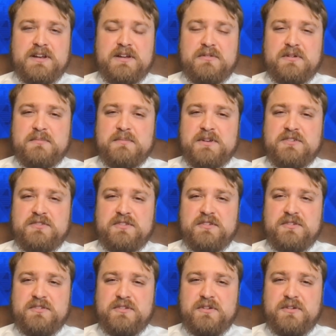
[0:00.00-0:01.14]
Now,
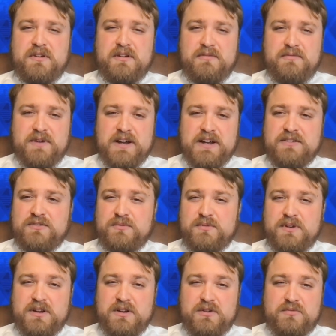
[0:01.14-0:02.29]
commissioners are
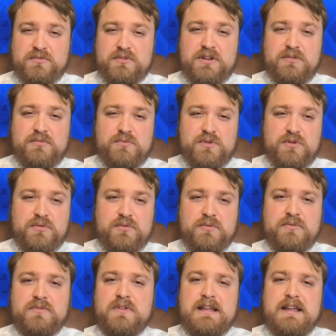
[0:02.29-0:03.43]
advisory only
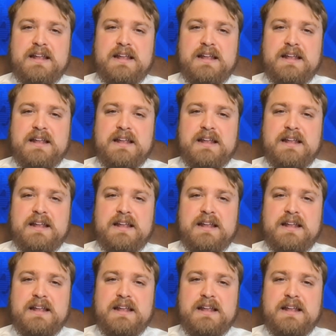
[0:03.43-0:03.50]
roles